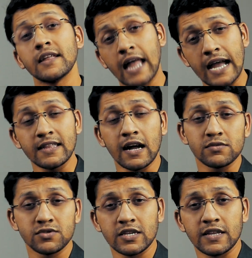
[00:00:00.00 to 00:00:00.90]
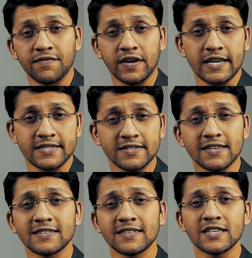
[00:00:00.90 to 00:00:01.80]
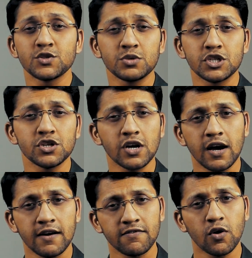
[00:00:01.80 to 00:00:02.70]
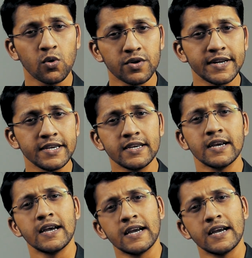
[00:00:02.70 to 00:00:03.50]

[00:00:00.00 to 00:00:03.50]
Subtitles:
9th house significations are the things which you have already